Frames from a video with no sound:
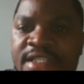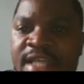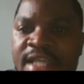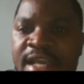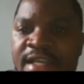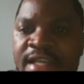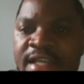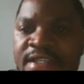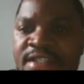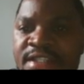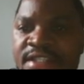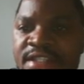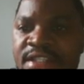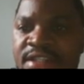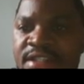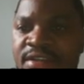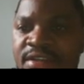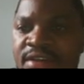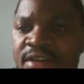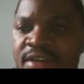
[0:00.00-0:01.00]
the
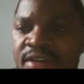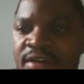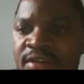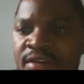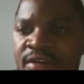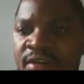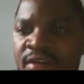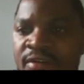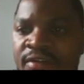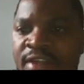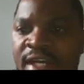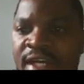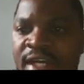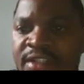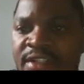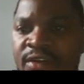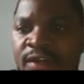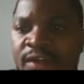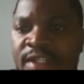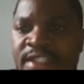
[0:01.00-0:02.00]
size of
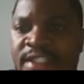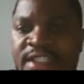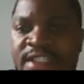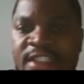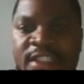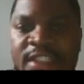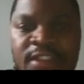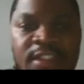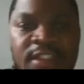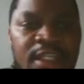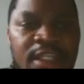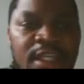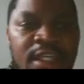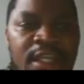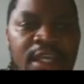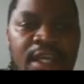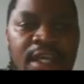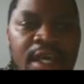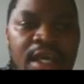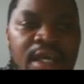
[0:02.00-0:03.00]
that quantity
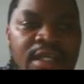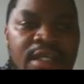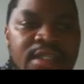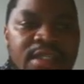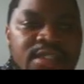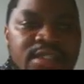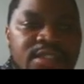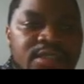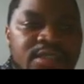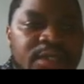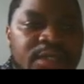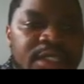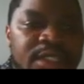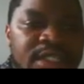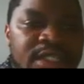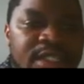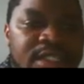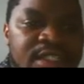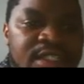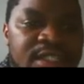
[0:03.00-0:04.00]
and we
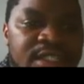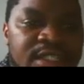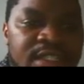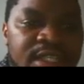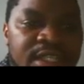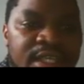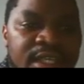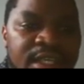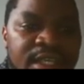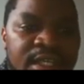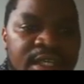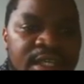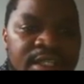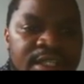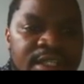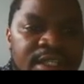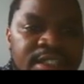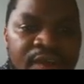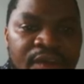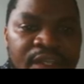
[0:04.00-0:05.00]
need the
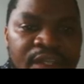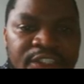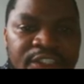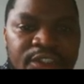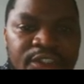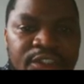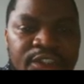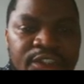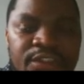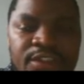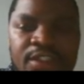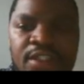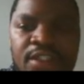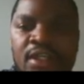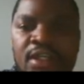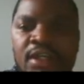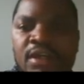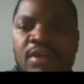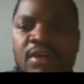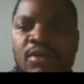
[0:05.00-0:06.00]
direction.
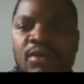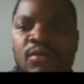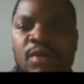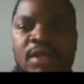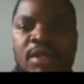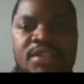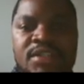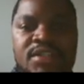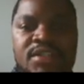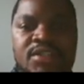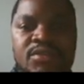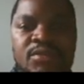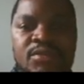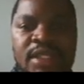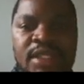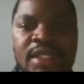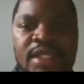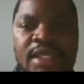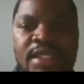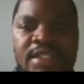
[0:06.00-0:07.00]
Once
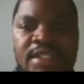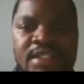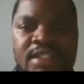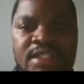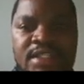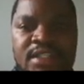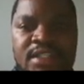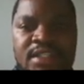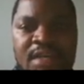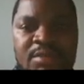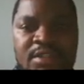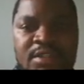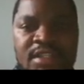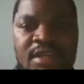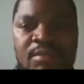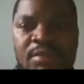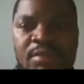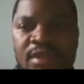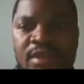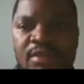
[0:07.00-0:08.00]
we can describe
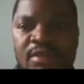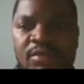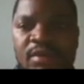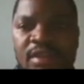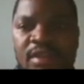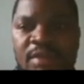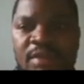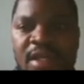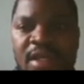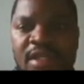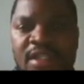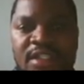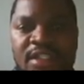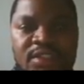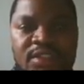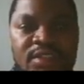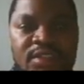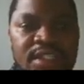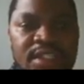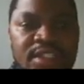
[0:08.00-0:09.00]
something with
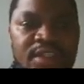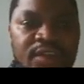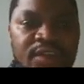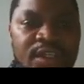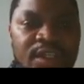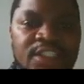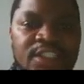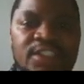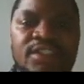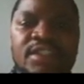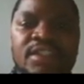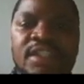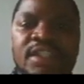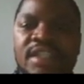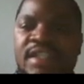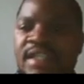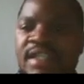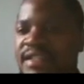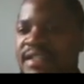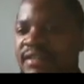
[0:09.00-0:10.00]
magnitude and direction,
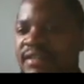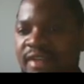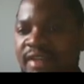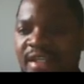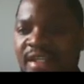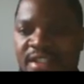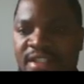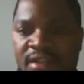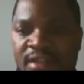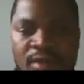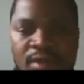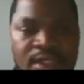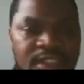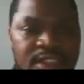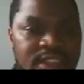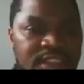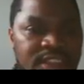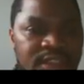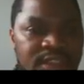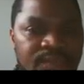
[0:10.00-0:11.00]
then that's a vector
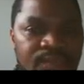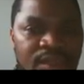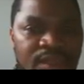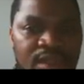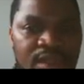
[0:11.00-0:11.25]
quantity.